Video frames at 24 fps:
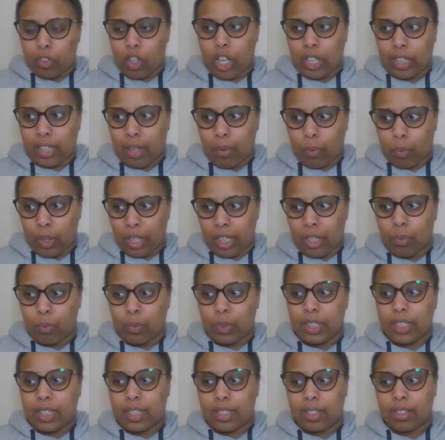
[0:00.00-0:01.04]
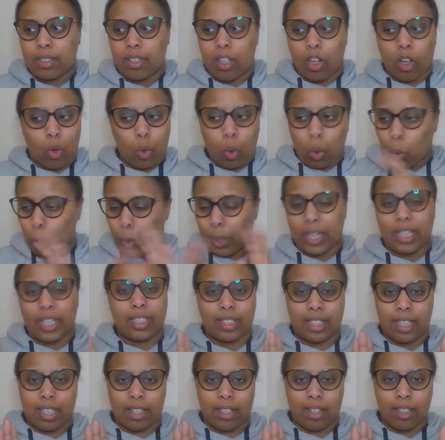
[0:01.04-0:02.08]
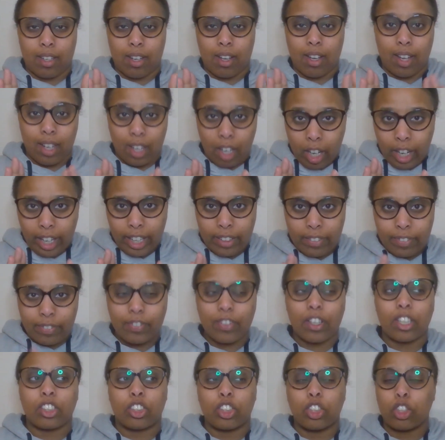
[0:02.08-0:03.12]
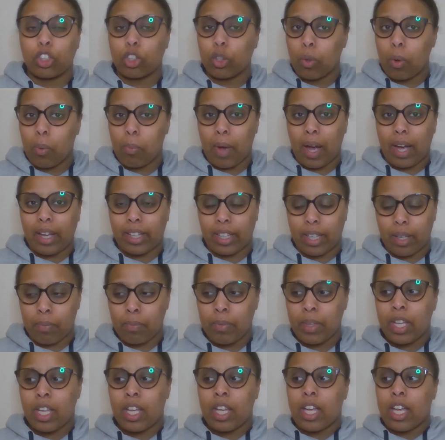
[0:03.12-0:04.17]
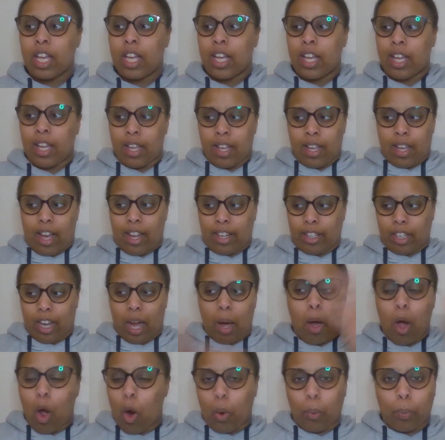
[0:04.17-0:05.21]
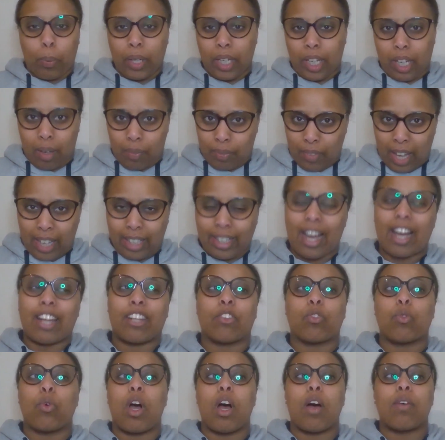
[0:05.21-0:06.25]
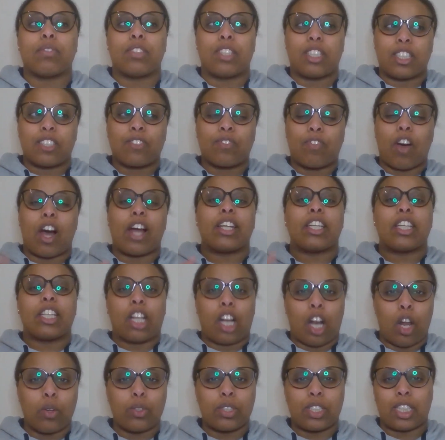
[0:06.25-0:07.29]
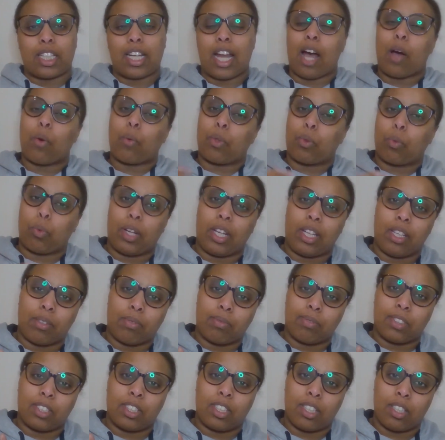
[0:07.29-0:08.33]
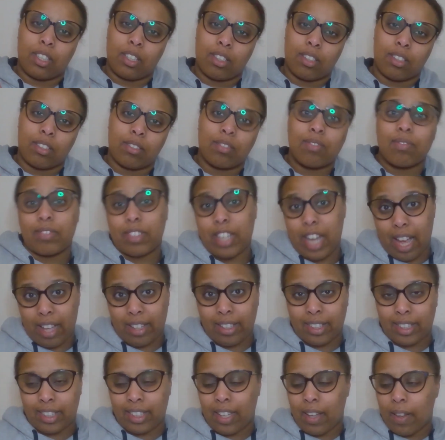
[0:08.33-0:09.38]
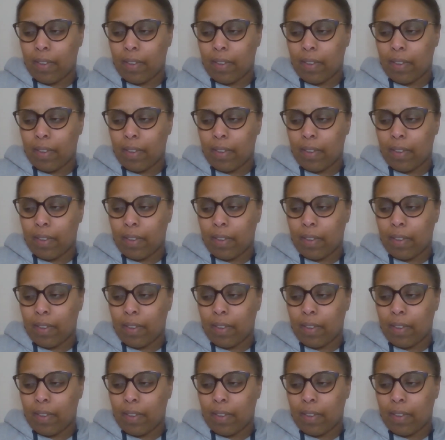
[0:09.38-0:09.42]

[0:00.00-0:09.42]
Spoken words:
that William was always in her life and she knew about him, and that opening up that can of worms, and it's finally closing now with William's death.